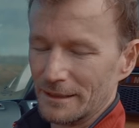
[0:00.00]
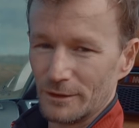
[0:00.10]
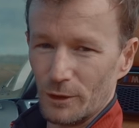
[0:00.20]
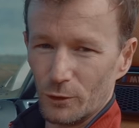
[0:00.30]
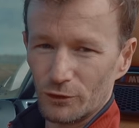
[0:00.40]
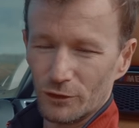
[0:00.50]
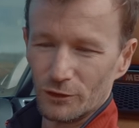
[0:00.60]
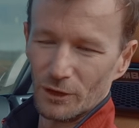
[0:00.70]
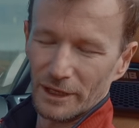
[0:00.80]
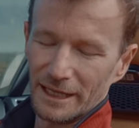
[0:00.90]
The launch
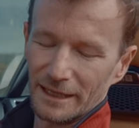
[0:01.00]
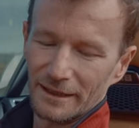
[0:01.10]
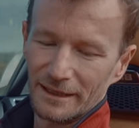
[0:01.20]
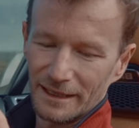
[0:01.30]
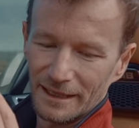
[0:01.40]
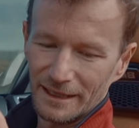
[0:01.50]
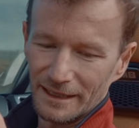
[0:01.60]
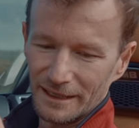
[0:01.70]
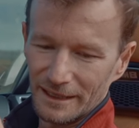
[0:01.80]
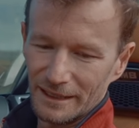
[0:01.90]
control in here
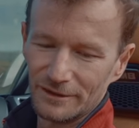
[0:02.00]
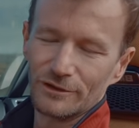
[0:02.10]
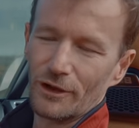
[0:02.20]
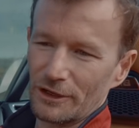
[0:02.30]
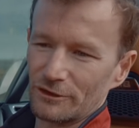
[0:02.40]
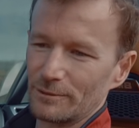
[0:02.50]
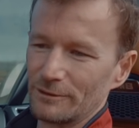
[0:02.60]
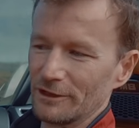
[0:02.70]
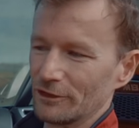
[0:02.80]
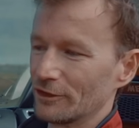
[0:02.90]
is going to
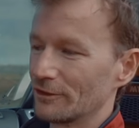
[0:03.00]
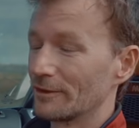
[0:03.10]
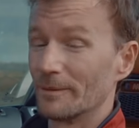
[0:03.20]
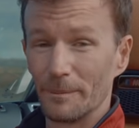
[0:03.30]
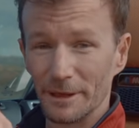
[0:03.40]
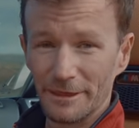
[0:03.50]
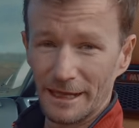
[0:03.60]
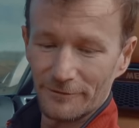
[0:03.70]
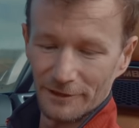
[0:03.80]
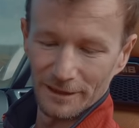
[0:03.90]
be vicious. But
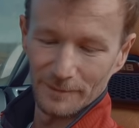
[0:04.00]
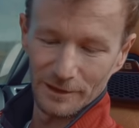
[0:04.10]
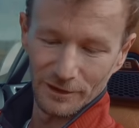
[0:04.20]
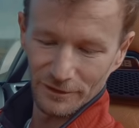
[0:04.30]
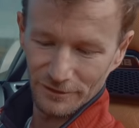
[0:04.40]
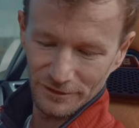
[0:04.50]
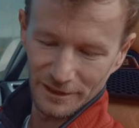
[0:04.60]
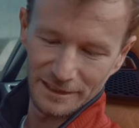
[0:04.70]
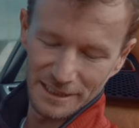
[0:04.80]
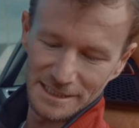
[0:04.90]
thankfully, because
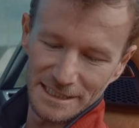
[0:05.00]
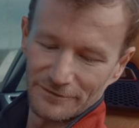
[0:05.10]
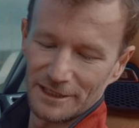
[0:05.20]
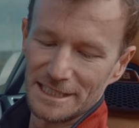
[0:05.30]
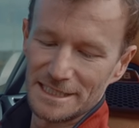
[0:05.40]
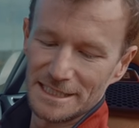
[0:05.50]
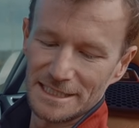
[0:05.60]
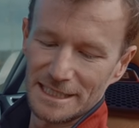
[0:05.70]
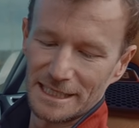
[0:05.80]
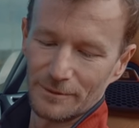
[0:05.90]
it doesn't have the
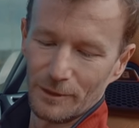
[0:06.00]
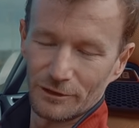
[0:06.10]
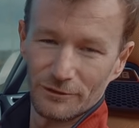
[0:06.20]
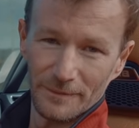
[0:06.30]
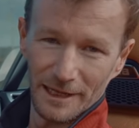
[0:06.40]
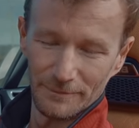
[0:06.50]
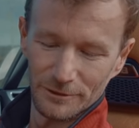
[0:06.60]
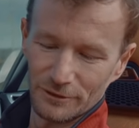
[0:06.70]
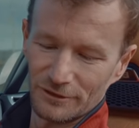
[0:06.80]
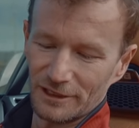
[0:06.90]
DCT gearbox from that
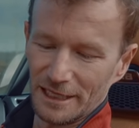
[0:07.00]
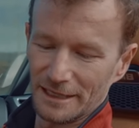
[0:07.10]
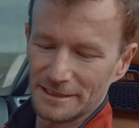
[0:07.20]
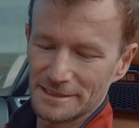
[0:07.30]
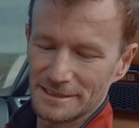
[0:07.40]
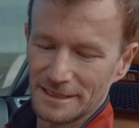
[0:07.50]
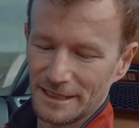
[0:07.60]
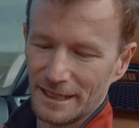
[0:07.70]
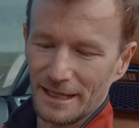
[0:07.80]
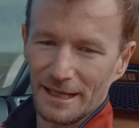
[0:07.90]
M2 CS,
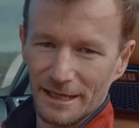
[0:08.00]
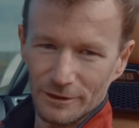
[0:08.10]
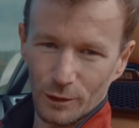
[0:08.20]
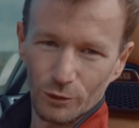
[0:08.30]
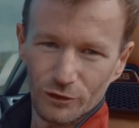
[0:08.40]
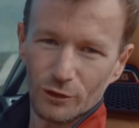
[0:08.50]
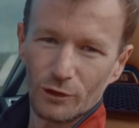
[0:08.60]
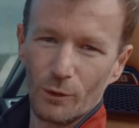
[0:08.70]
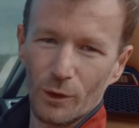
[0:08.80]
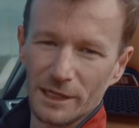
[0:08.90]
the launch
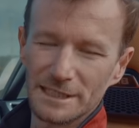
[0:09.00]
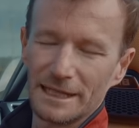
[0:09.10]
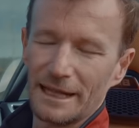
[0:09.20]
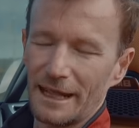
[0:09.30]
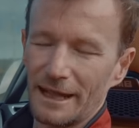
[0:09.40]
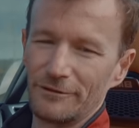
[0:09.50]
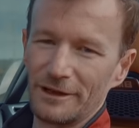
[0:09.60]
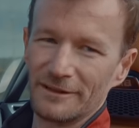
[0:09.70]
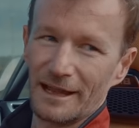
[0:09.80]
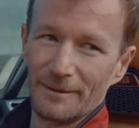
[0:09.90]
control works
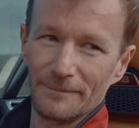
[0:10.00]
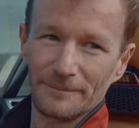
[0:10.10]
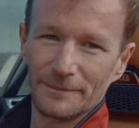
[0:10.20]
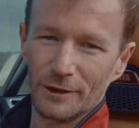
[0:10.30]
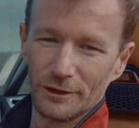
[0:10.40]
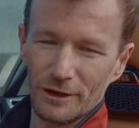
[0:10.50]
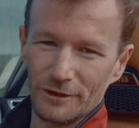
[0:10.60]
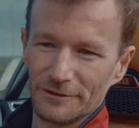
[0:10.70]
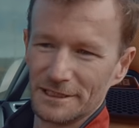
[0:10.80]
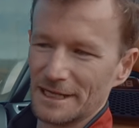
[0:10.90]
every time, not
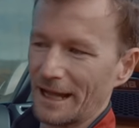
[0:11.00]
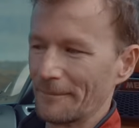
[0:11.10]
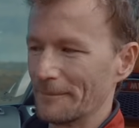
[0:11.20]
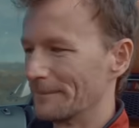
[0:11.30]
half the time.